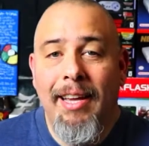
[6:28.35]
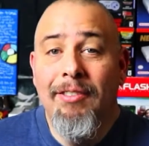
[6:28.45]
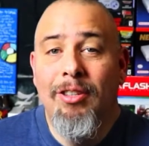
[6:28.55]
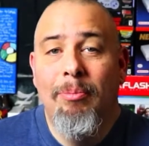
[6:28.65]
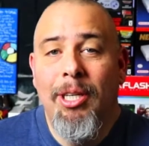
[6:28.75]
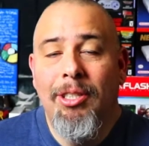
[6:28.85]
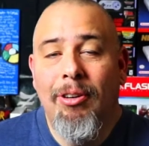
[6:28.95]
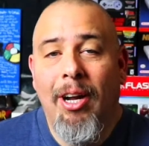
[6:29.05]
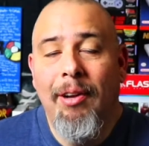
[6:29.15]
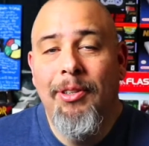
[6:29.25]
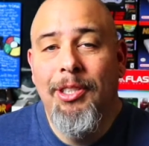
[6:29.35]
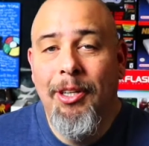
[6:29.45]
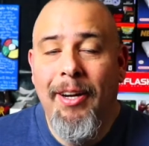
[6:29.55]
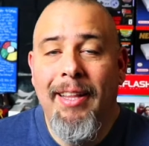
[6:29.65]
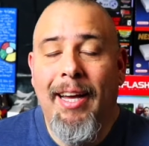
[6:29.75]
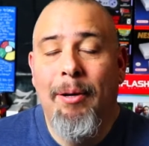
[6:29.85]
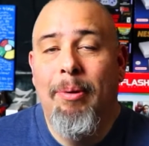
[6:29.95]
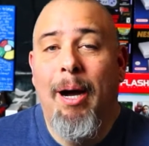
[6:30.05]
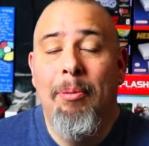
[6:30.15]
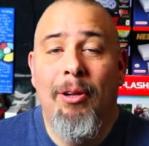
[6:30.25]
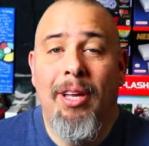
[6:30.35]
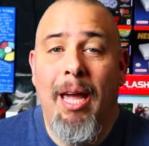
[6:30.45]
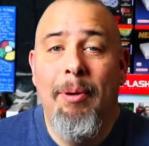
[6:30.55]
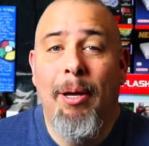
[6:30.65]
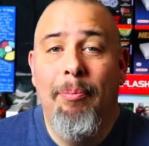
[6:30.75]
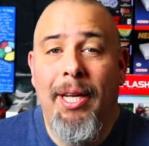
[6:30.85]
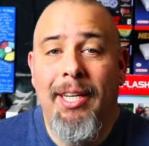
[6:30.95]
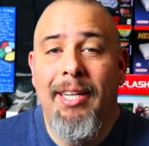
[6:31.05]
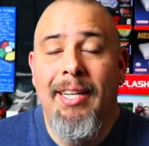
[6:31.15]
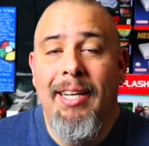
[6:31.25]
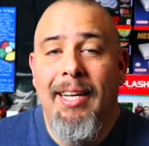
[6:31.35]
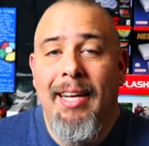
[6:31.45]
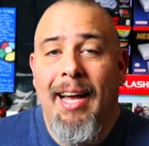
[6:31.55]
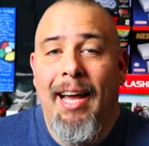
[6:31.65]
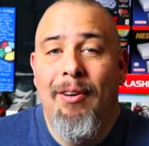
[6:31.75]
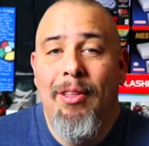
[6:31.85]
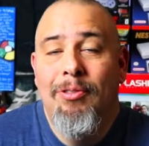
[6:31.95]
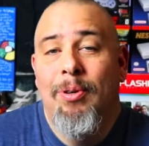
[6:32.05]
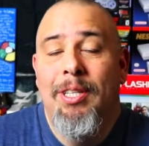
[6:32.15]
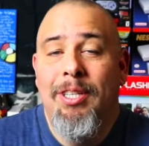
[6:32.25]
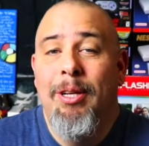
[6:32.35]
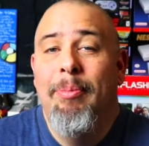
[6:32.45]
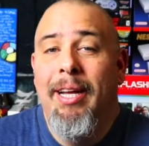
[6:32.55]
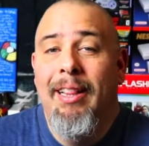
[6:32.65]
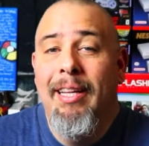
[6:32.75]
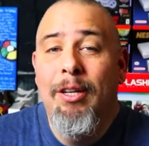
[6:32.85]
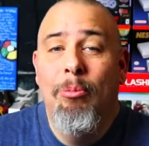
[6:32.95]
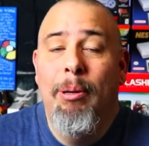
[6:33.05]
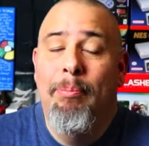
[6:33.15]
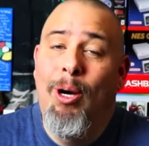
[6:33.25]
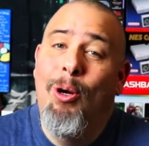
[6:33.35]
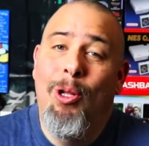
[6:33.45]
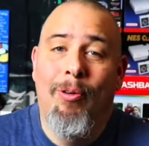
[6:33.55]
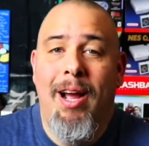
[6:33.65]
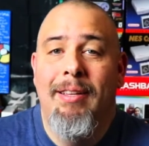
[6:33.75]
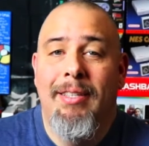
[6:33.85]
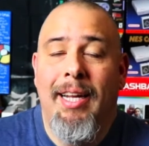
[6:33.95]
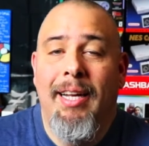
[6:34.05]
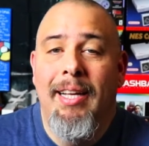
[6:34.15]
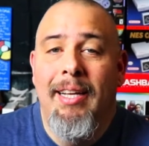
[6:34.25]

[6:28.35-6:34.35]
Thank you so much, Chronik, for sharing that unpopular gaming opinion. I know this one is going to be a little bit polarizing.